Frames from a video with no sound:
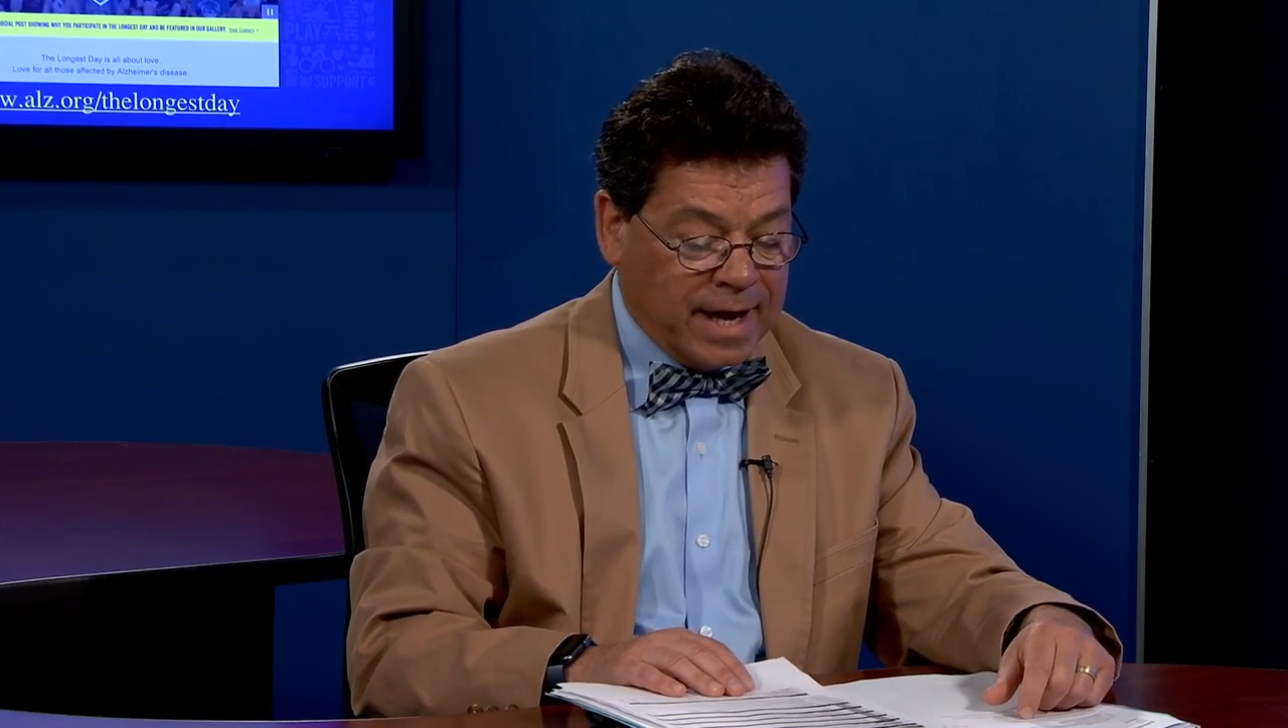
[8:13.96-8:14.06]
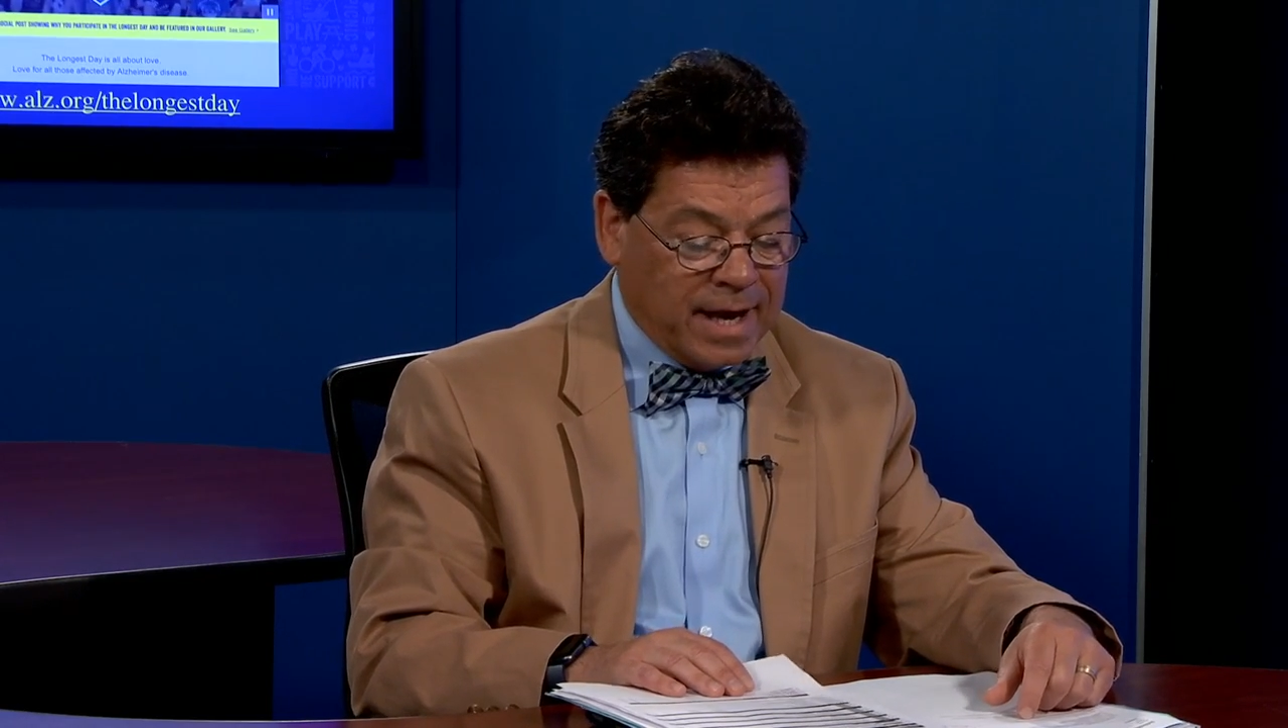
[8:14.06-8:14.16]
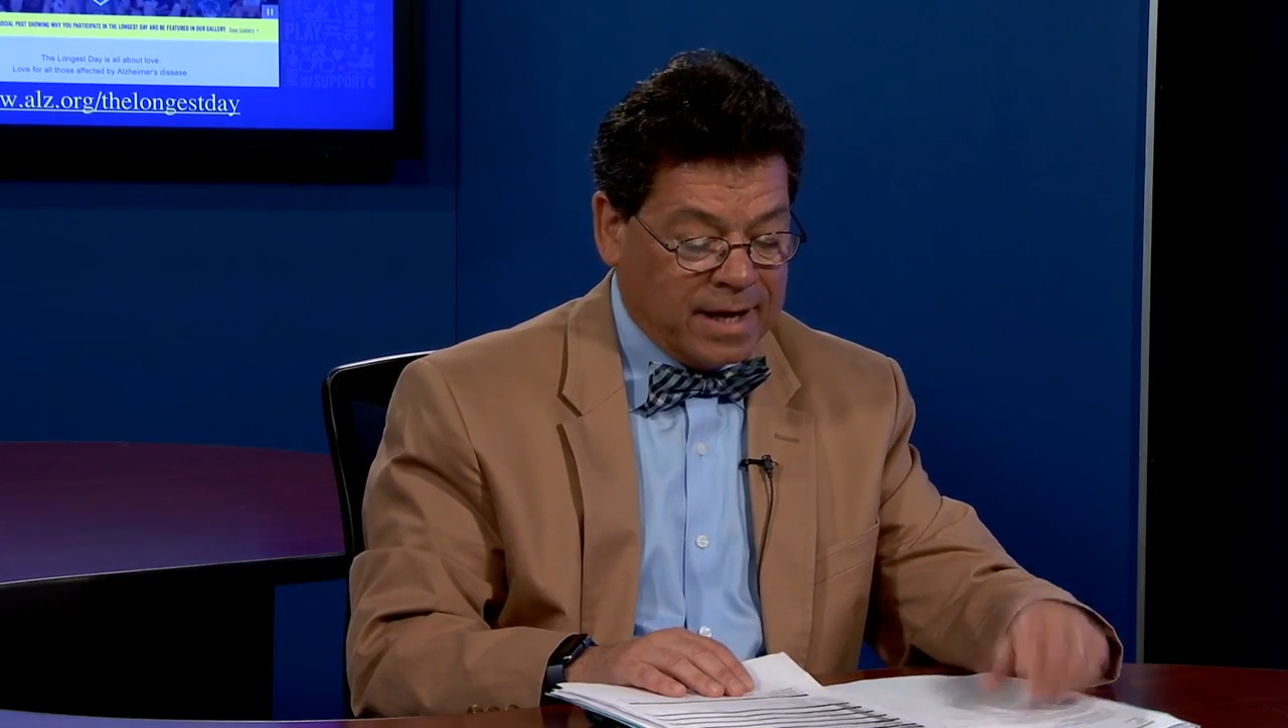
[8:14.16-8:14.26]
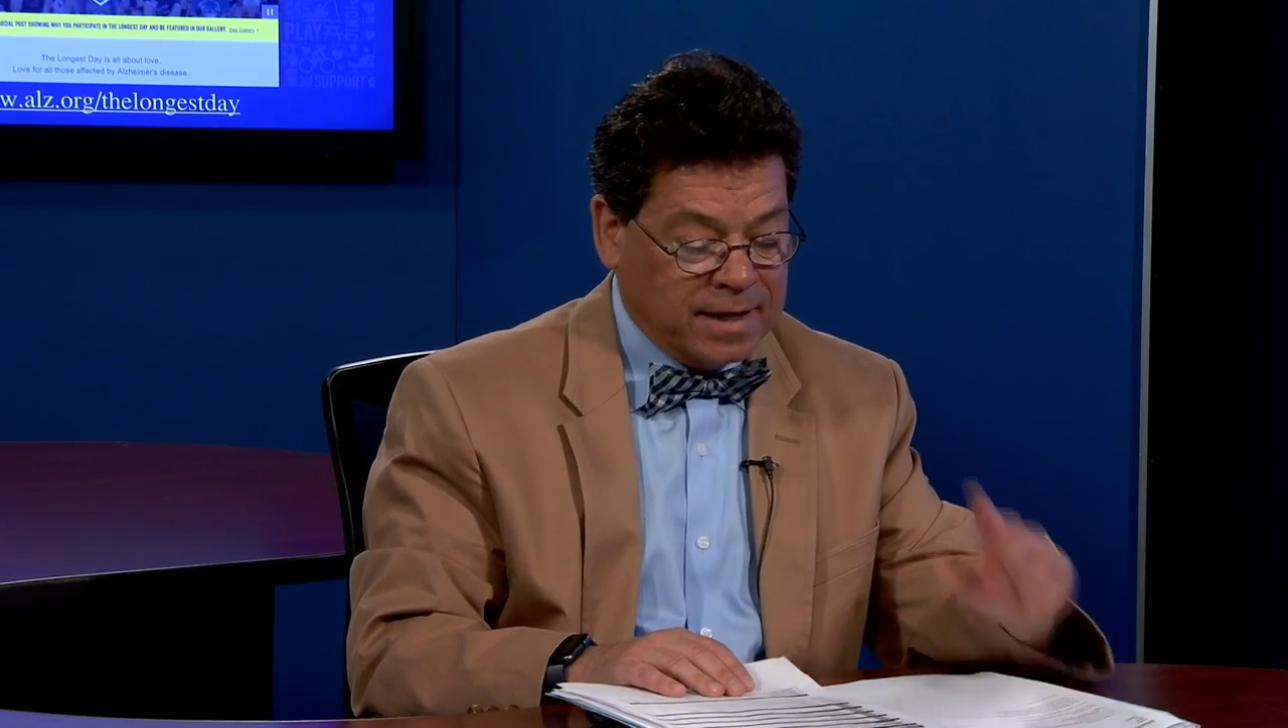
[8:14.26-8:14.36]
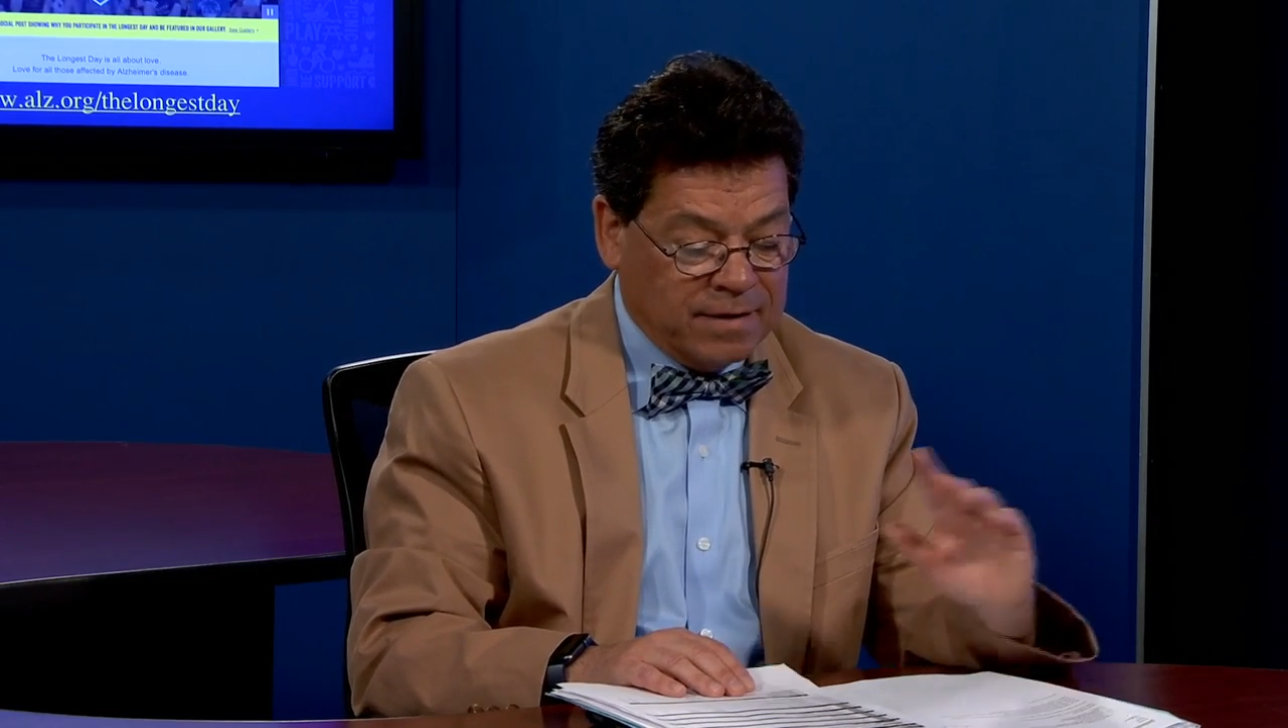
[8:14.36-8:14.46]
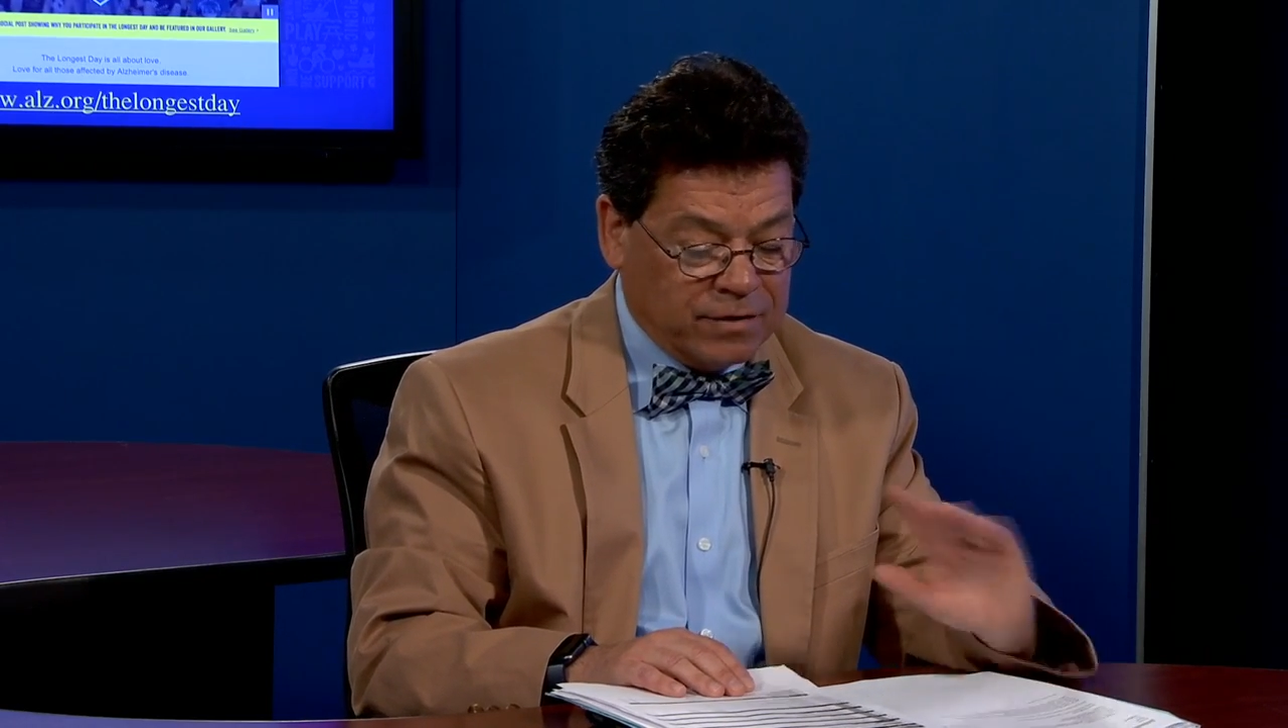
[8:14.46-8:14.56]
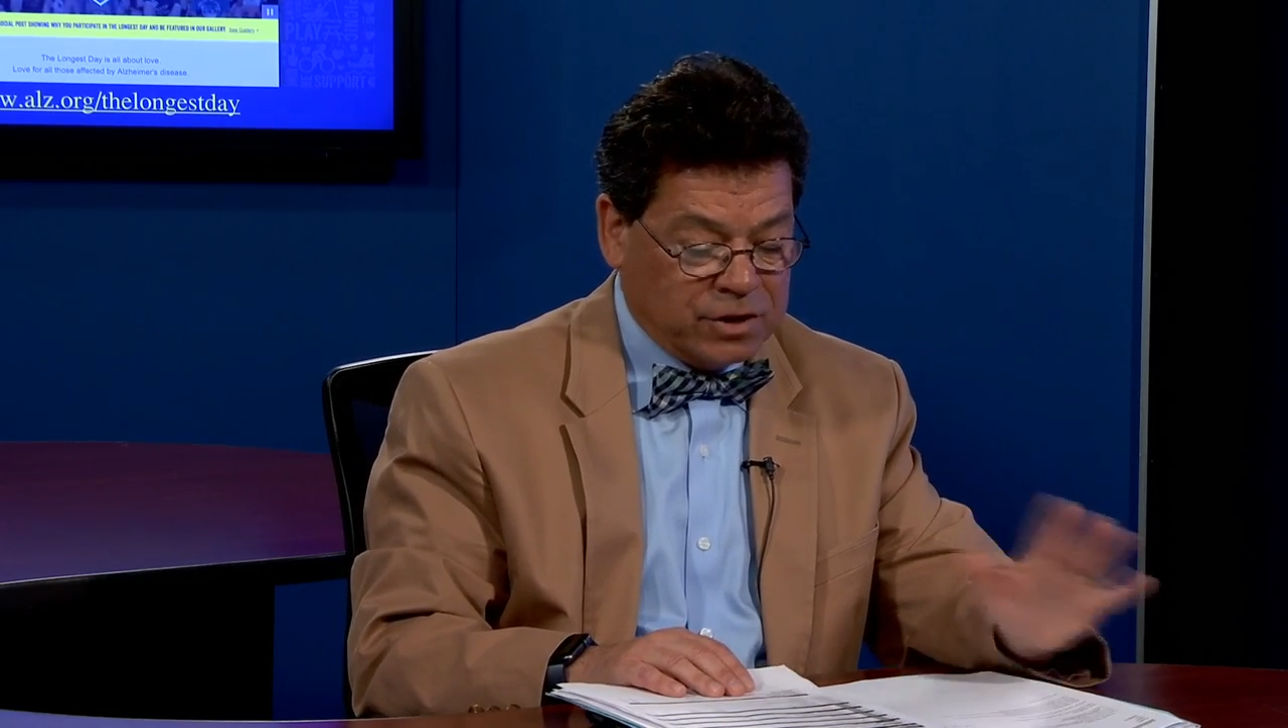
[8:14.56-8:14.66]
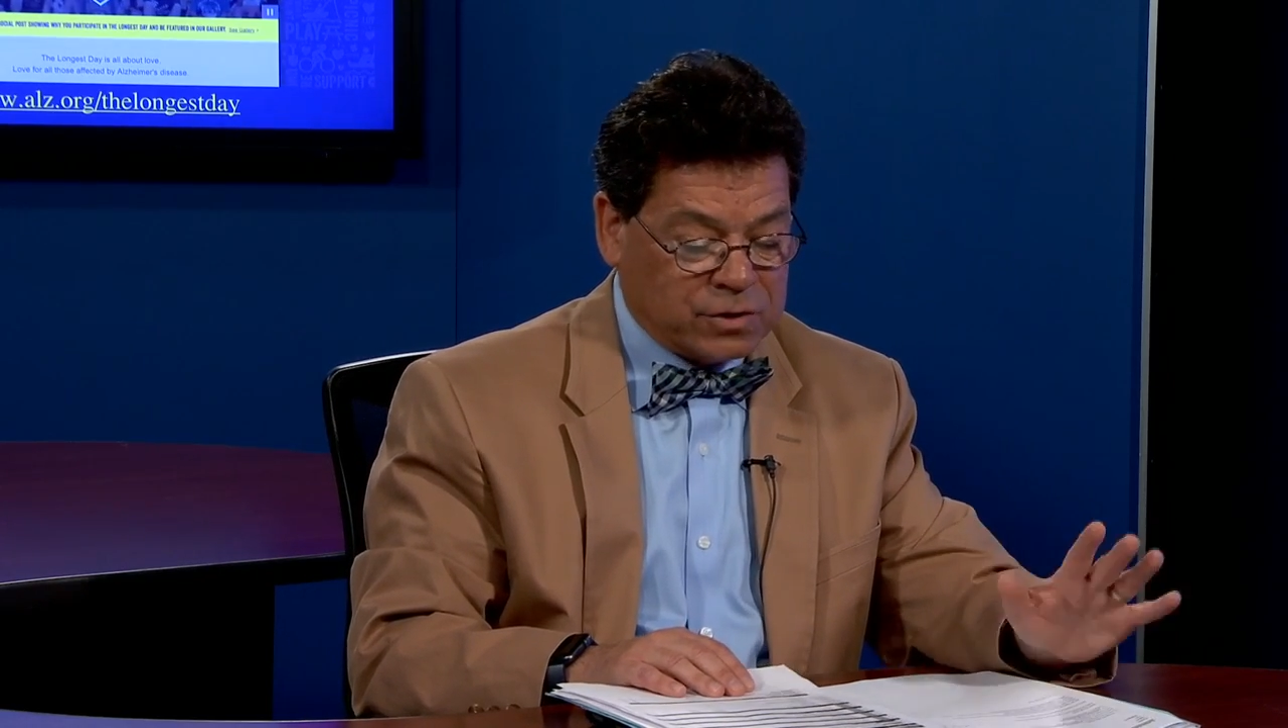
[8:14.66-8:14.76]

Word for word: And if you